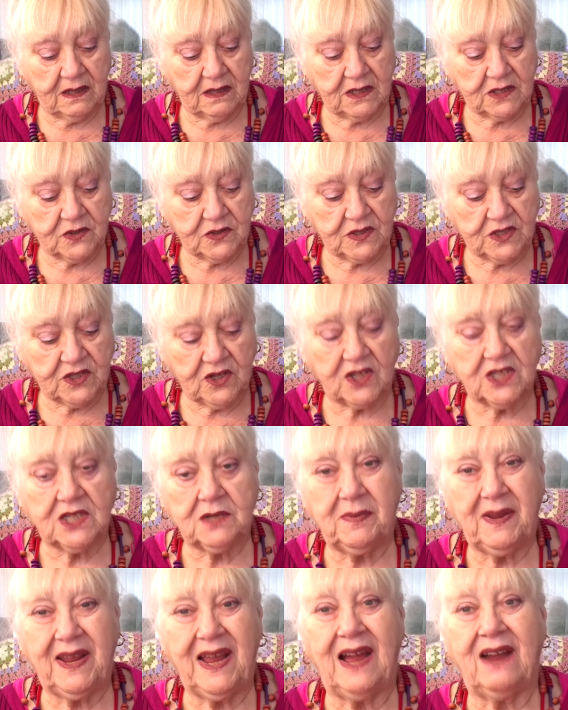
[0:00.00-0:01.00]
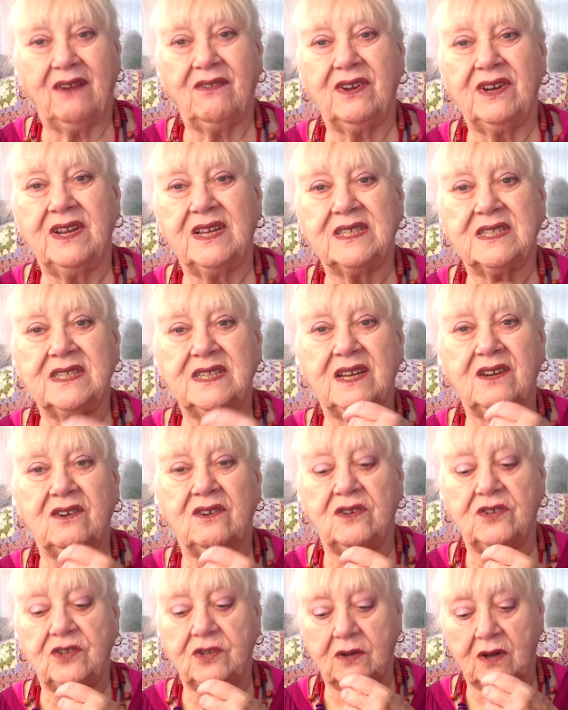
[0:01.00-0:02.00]
So it's got to be Aran, hasn't it,
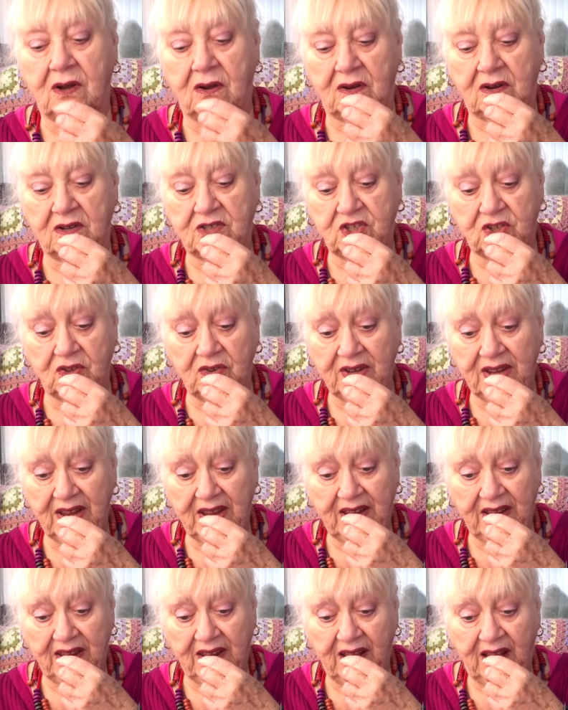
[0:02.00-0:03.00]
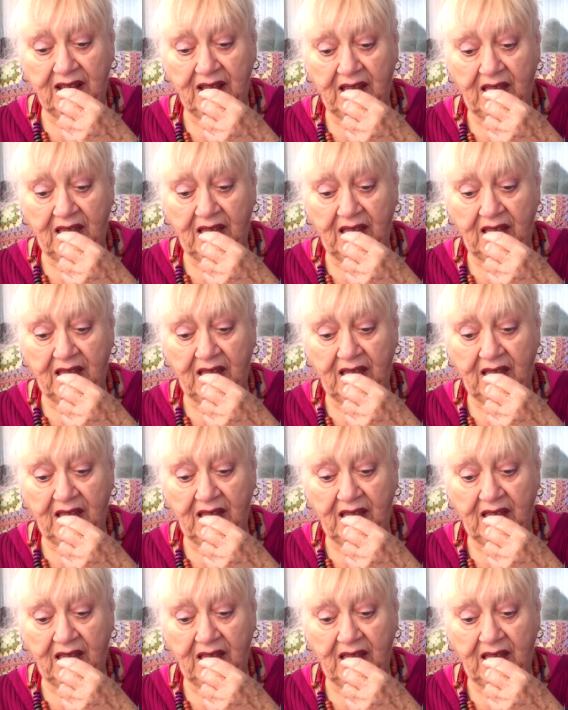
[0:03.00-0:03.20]
or or chunky, yeah.